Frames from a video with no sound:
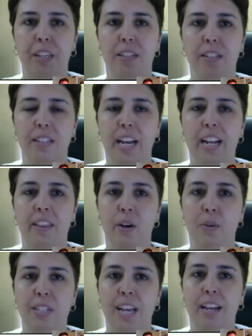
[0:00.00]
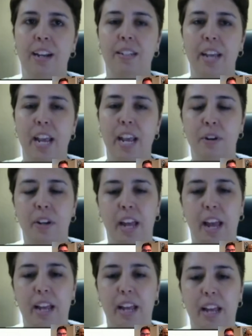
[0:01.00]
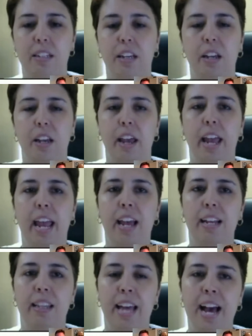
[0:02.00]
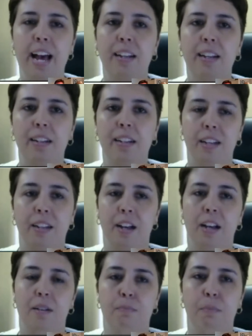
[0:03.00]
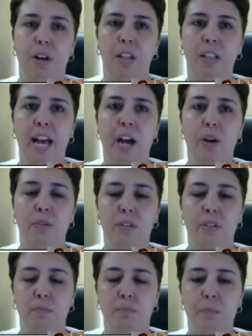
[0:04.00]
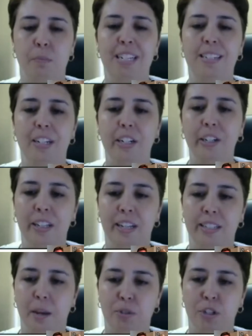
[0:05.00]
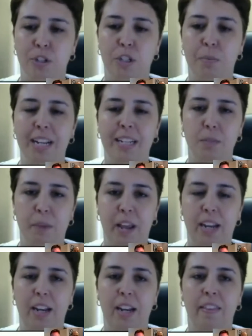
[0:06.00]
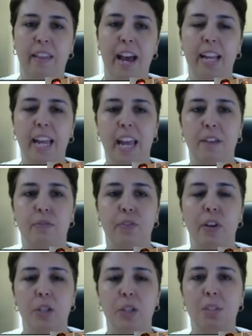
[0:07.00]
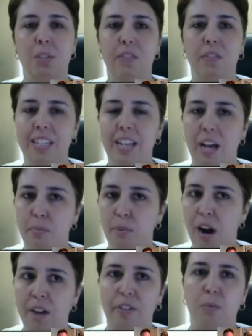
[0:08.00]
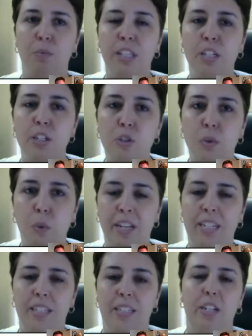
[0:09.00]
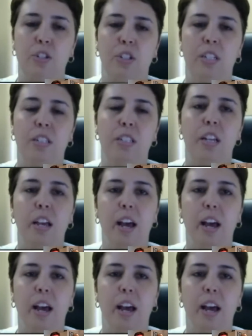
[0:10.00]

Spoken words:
decided the Hosanna-Tabor case, and that allowed the ministerial exception to be expanded, and that gave specific nonprofit religious organizations,